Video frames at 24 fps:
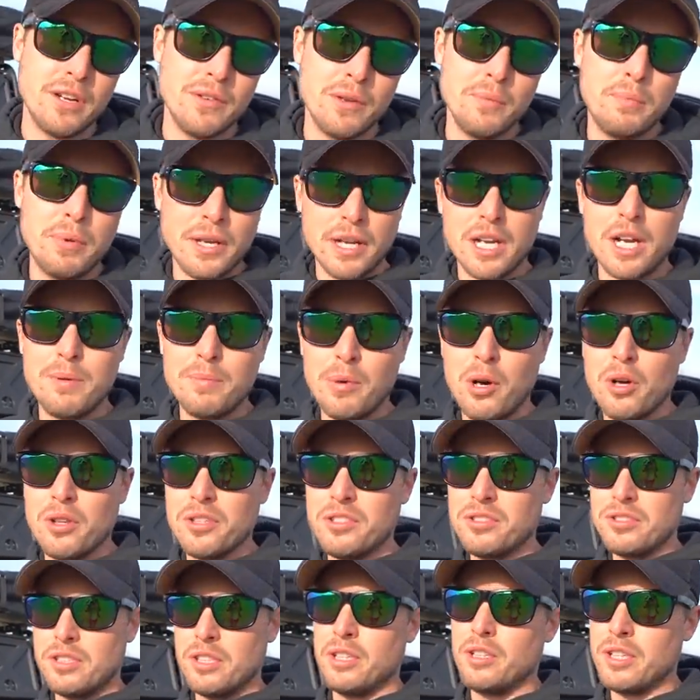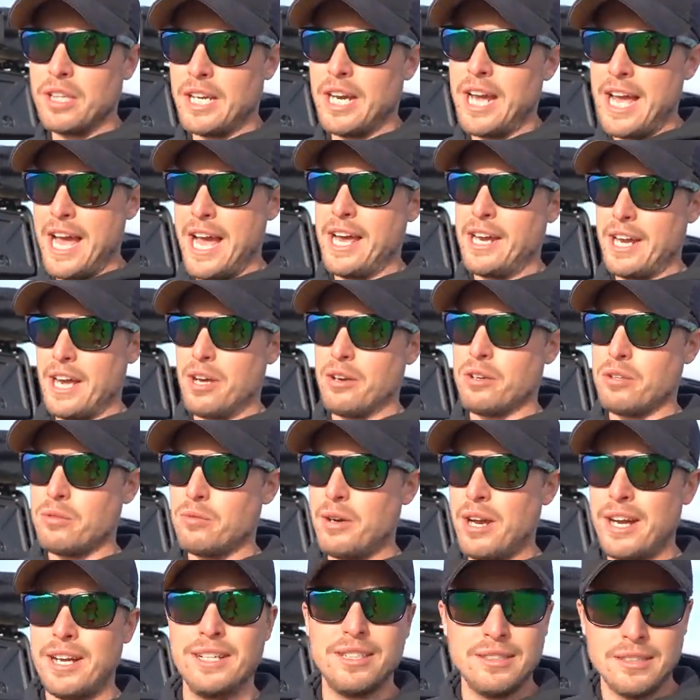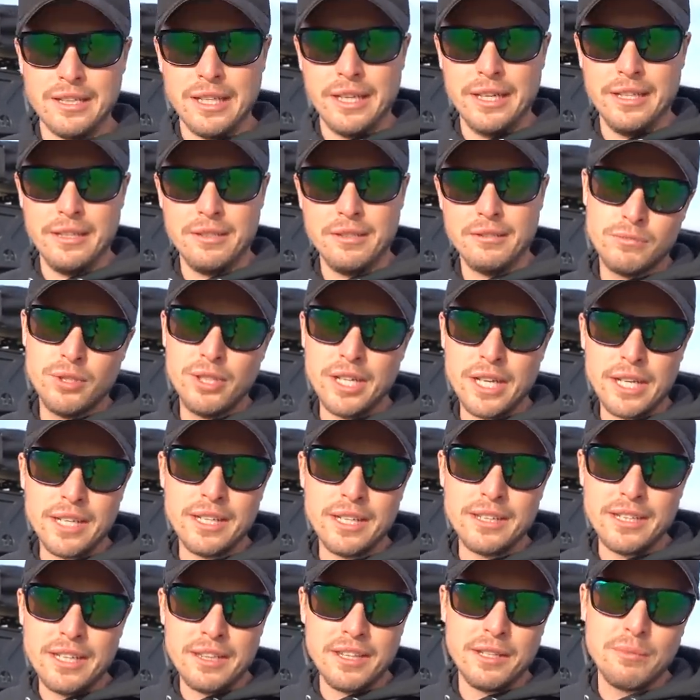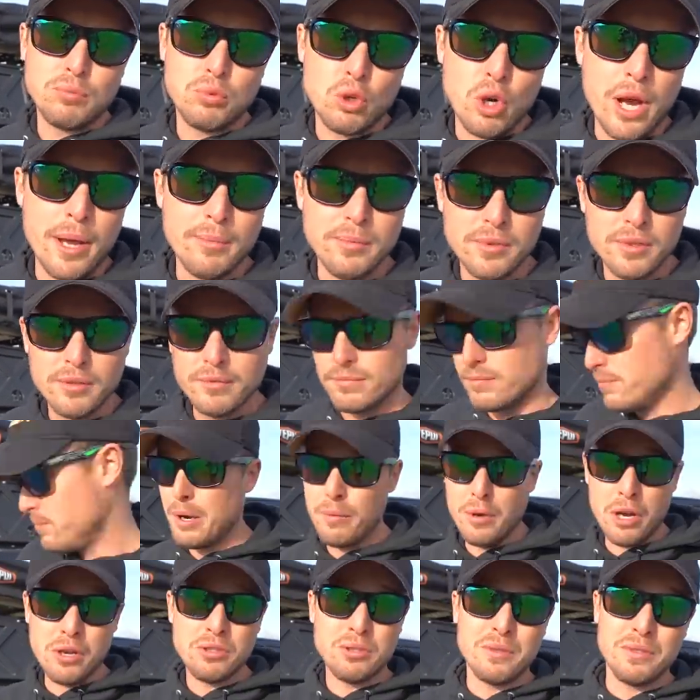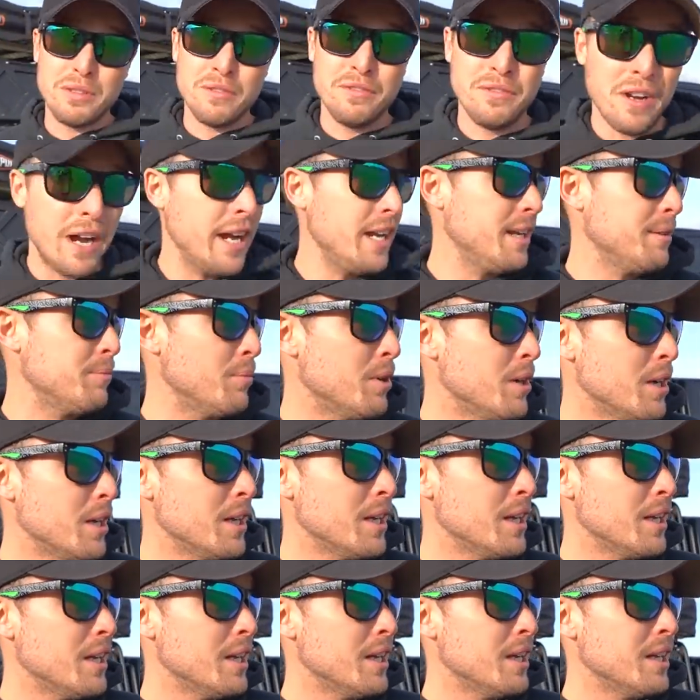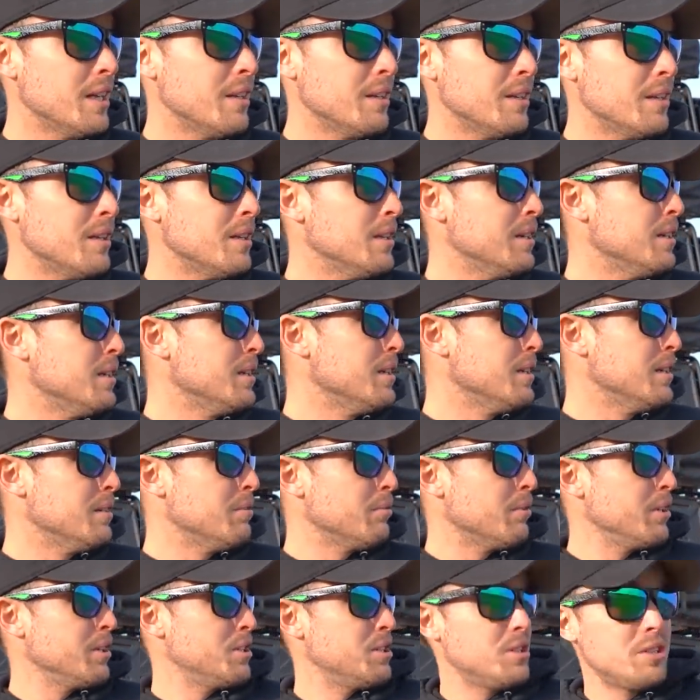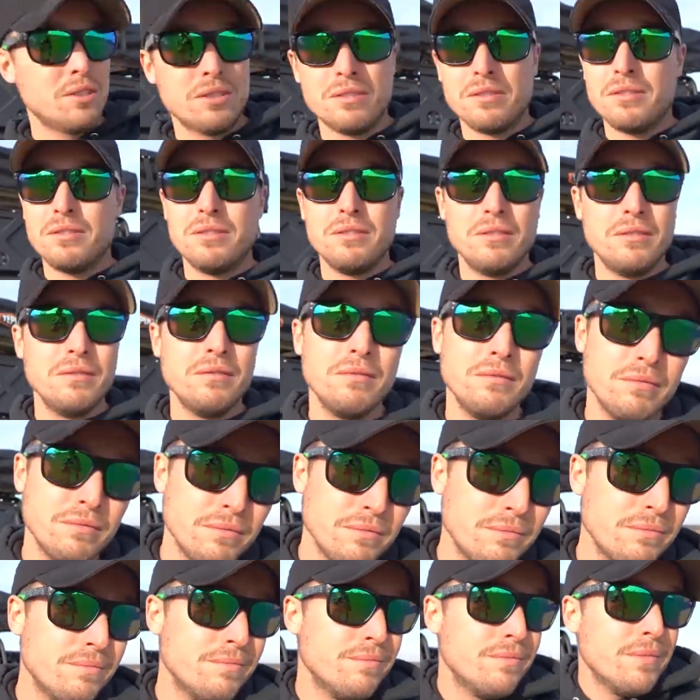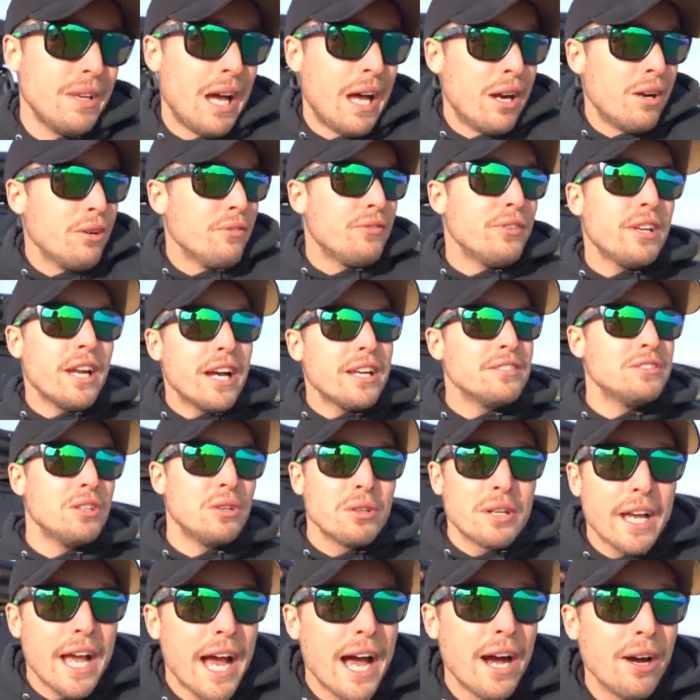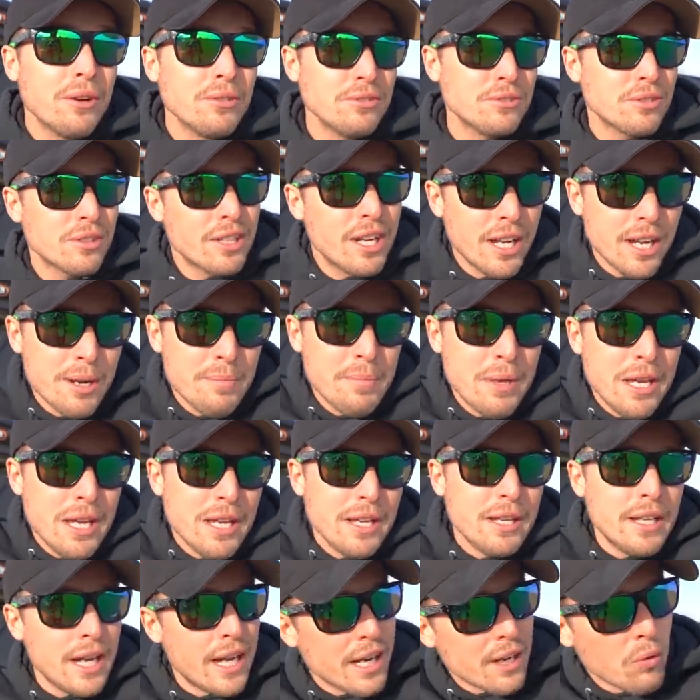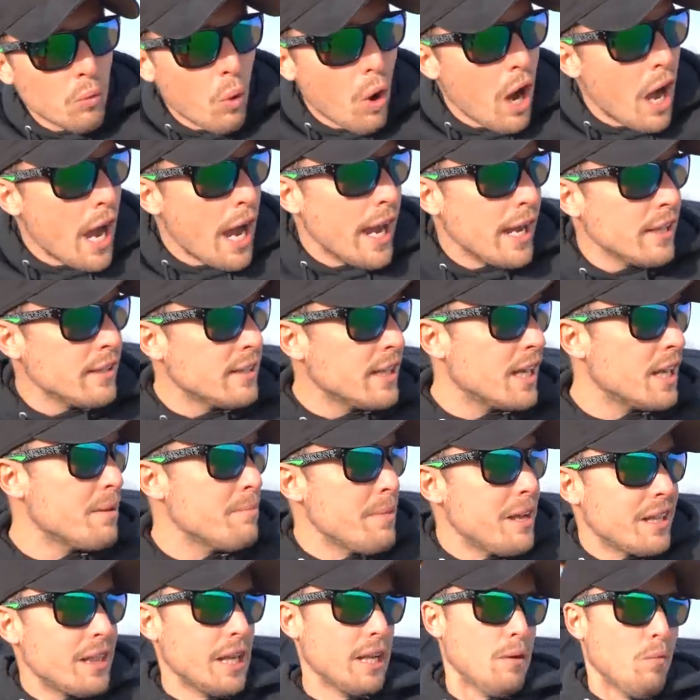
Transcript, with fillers: come and pick up all the steel that I had out on Ryan's land. We gotta get that thing prepped. And we also have to find them, which, I don't know if you guys know cows. They're kind of big, kind of wide, kind of make